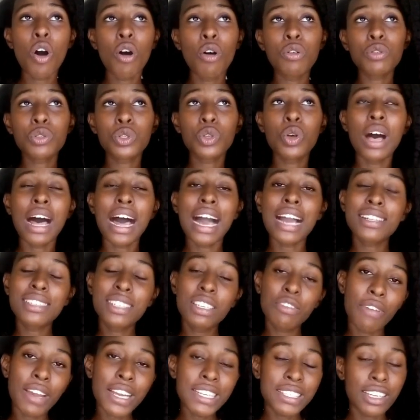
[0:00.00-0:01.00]
also
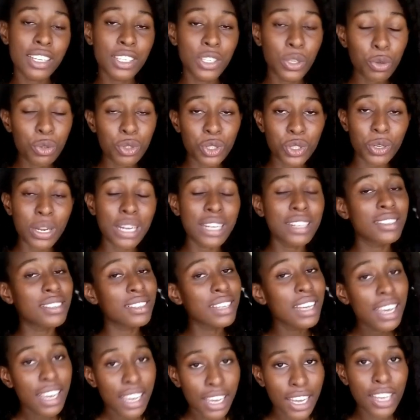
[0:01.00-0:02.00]
activates the
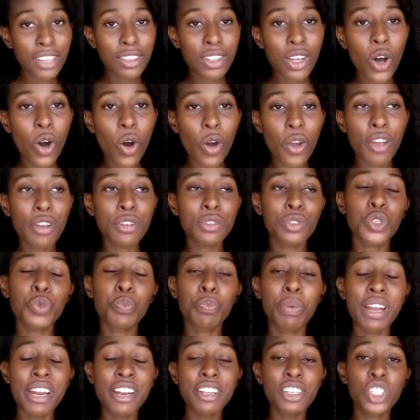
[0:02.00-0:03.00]
nutrients in the oils
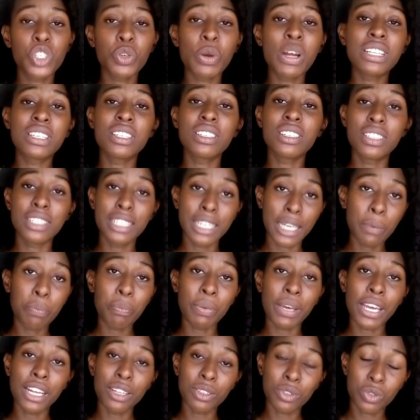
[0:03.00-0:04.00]
to penetrate
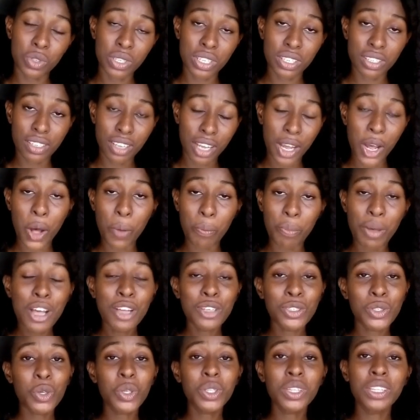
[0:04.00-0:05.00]
deep into the scalp.